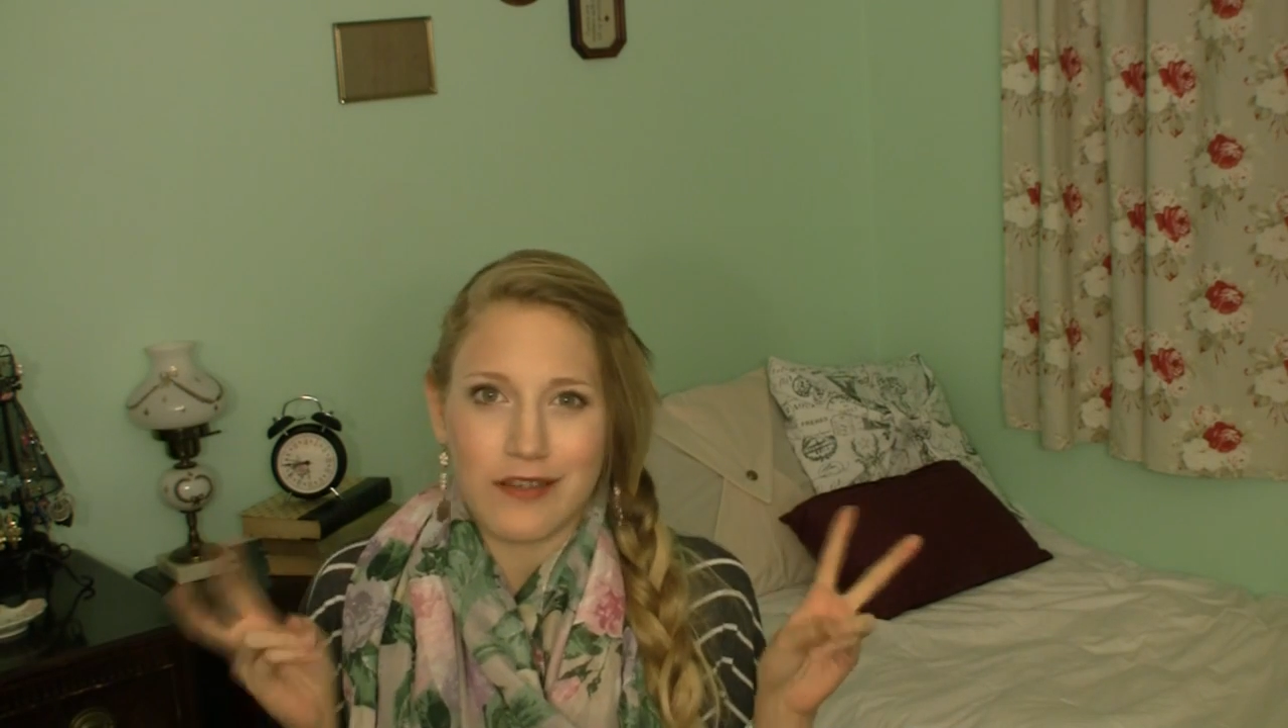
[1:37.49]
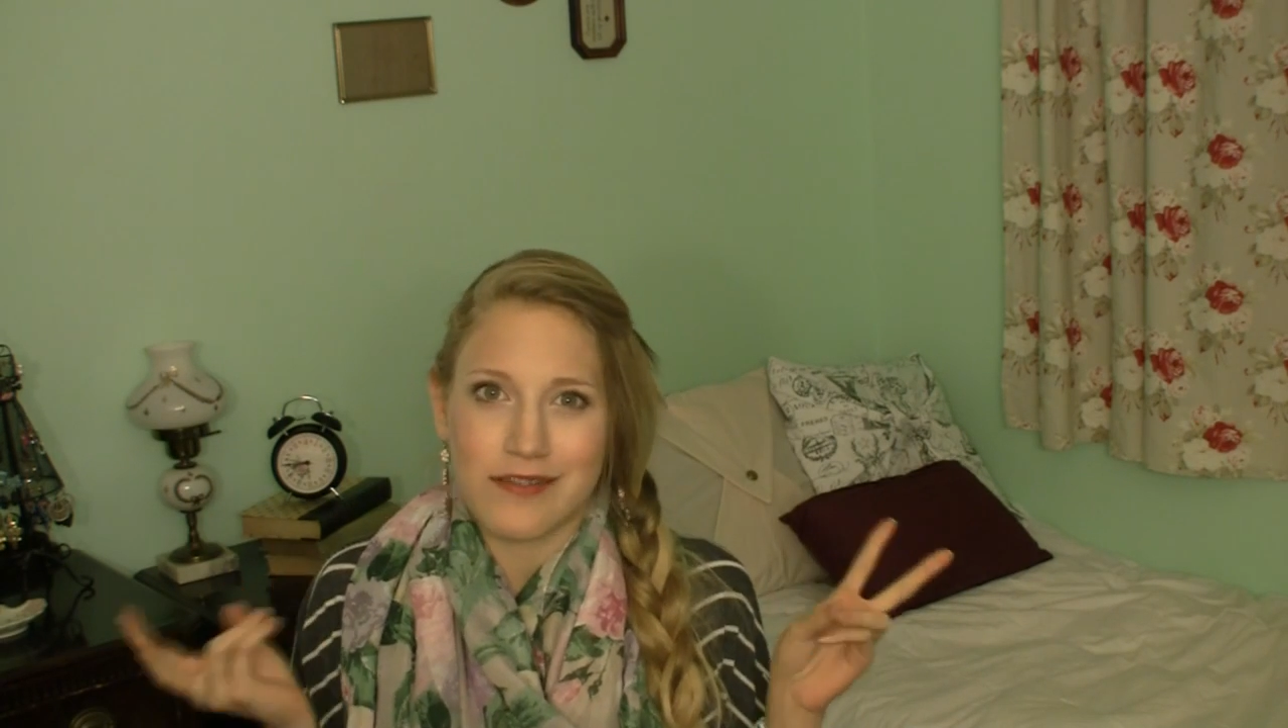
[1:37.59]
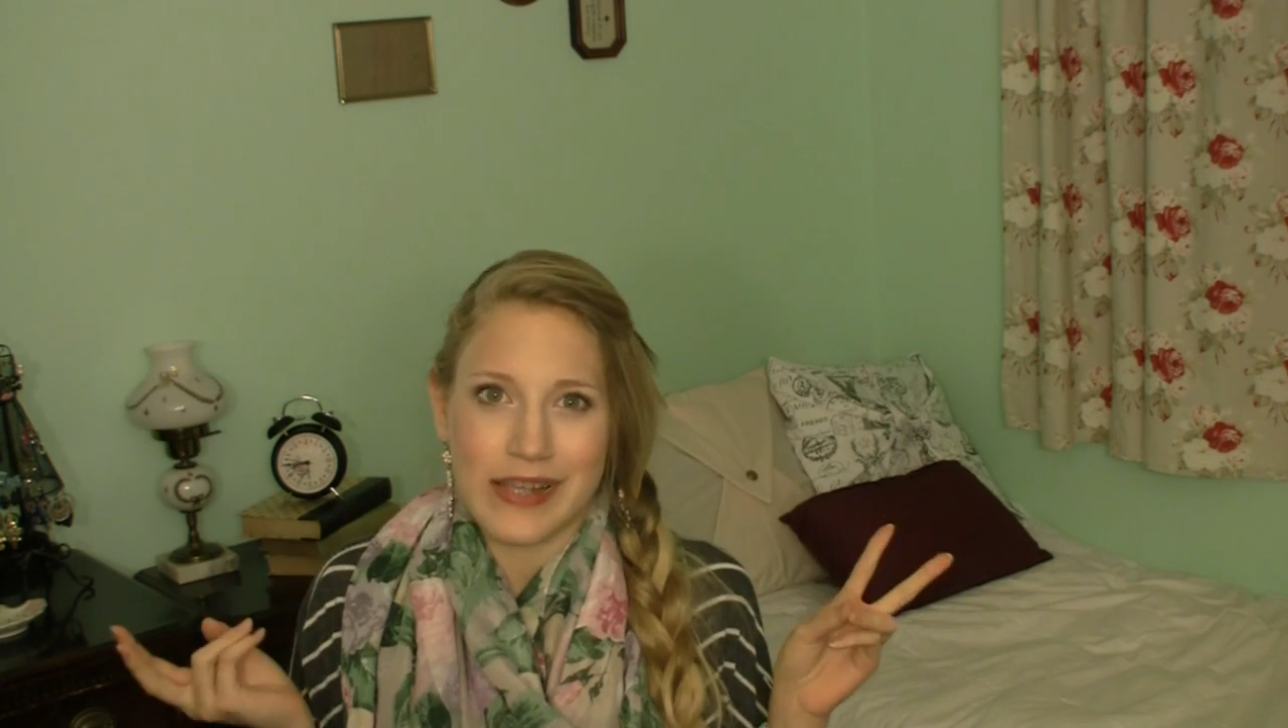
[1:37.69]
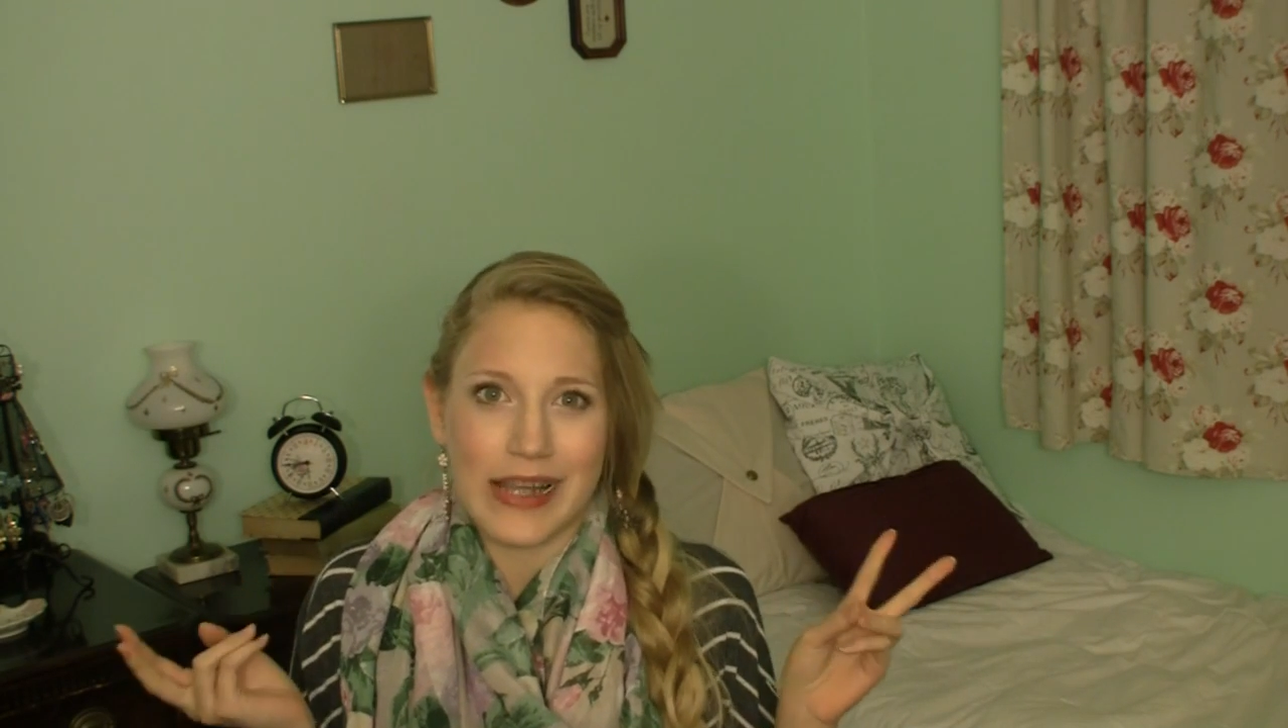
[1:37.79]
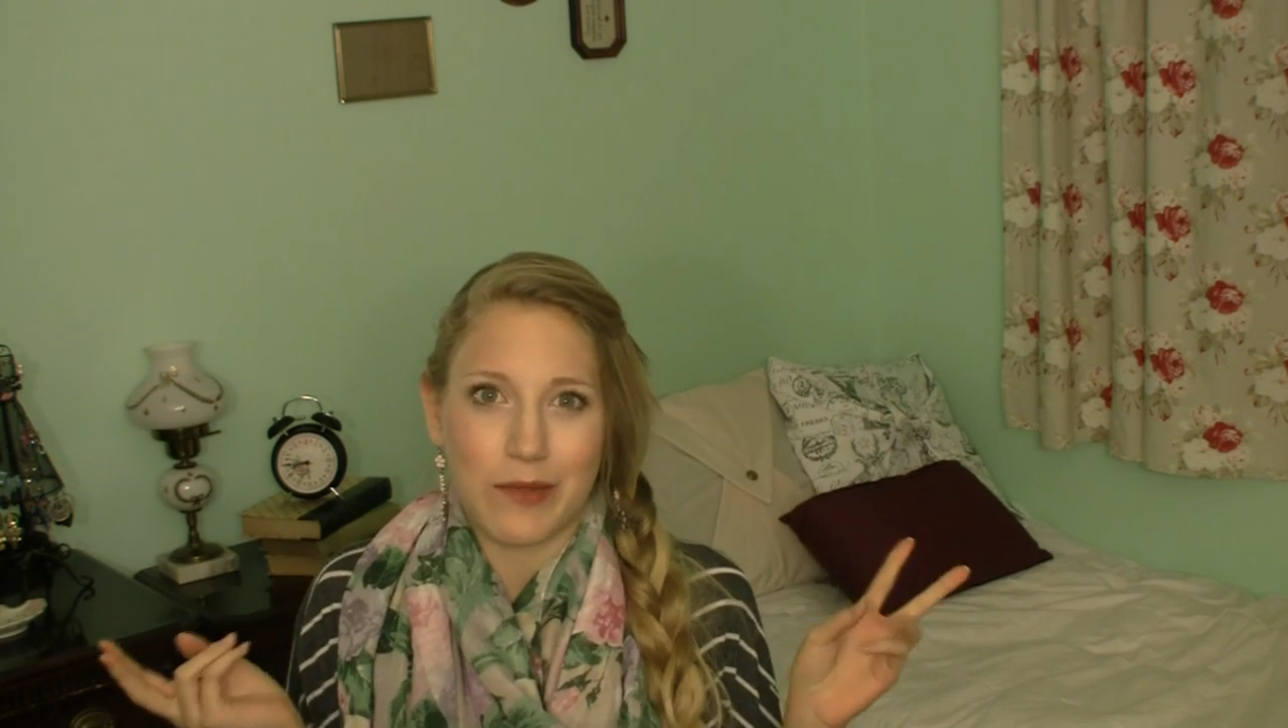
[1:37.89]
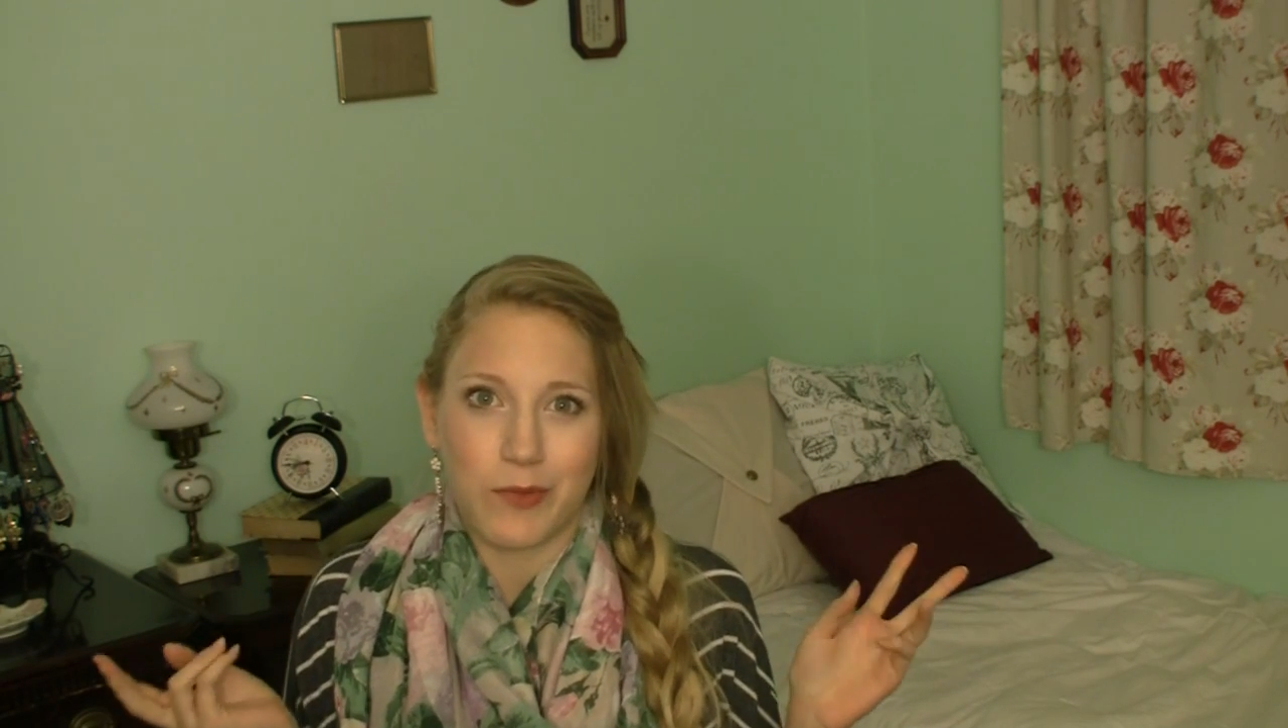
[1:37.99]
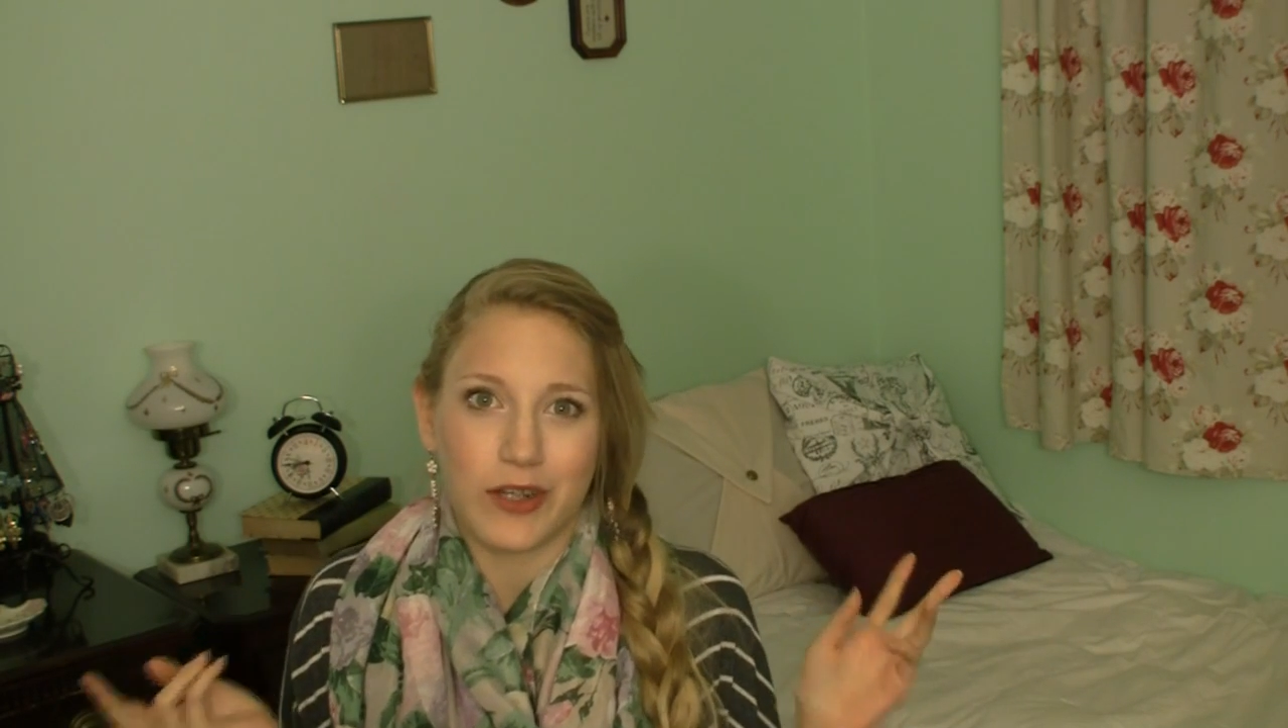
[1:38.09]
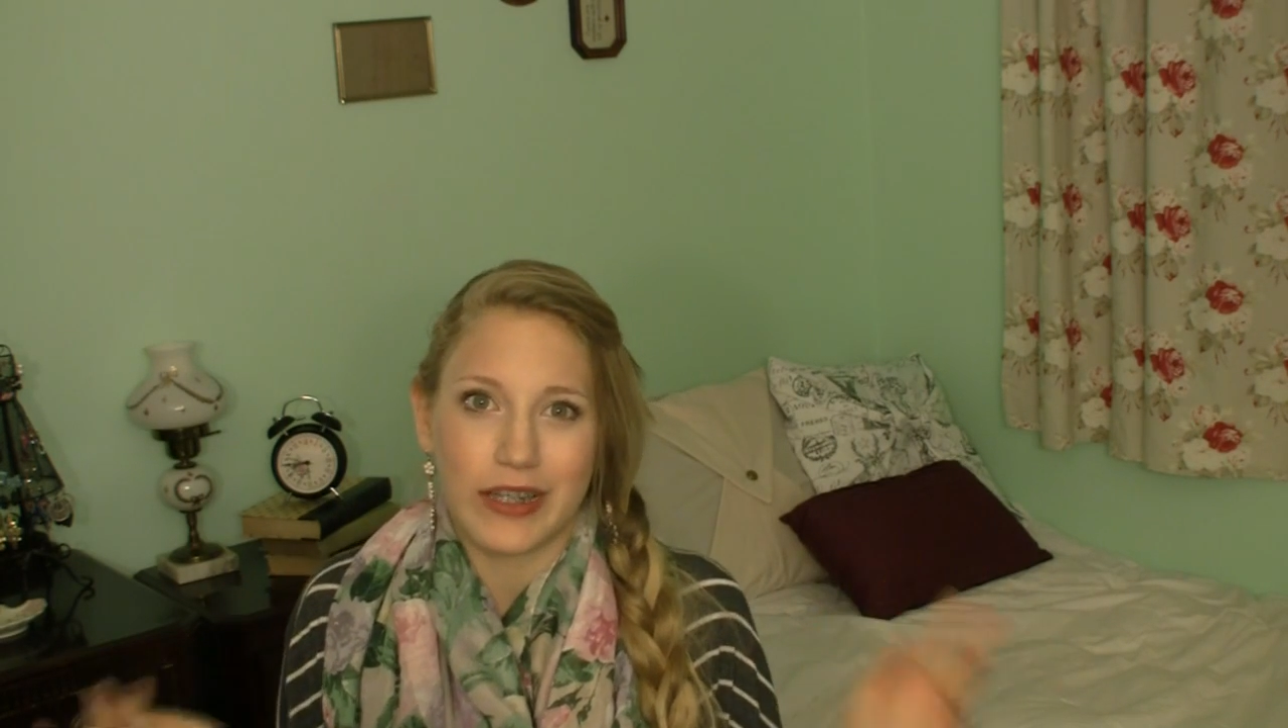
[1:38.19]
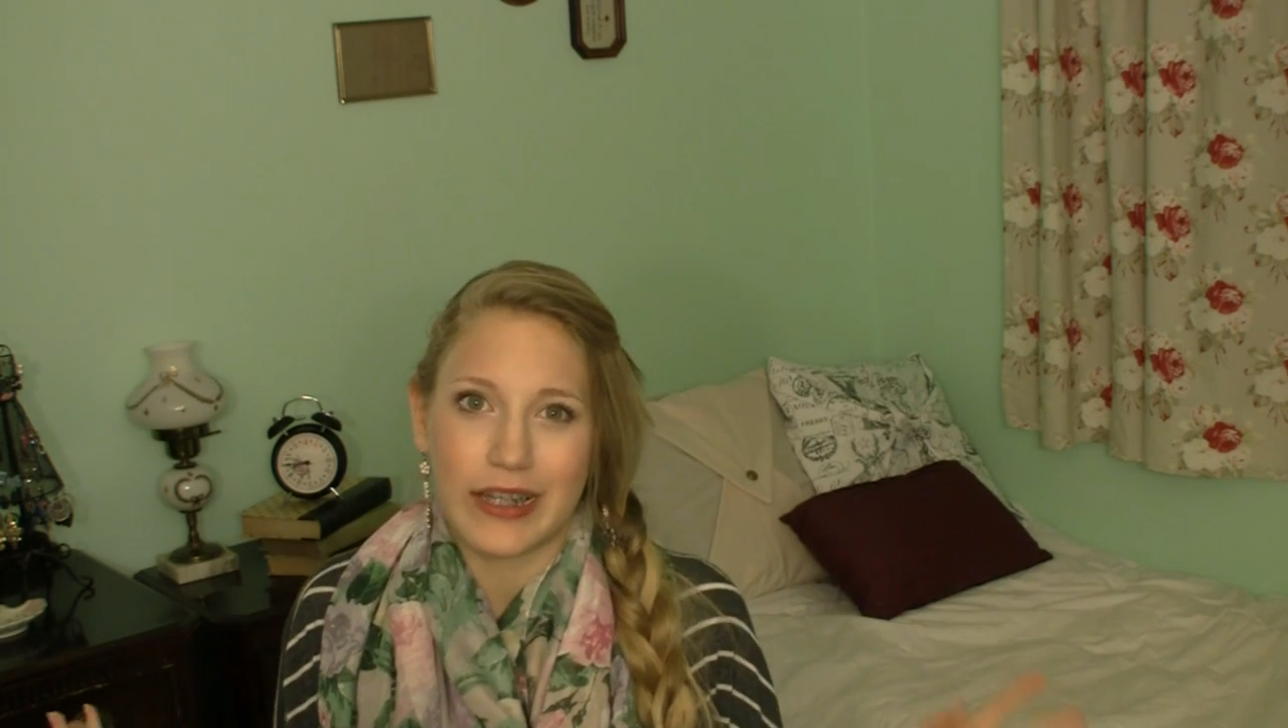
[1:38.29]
celebrity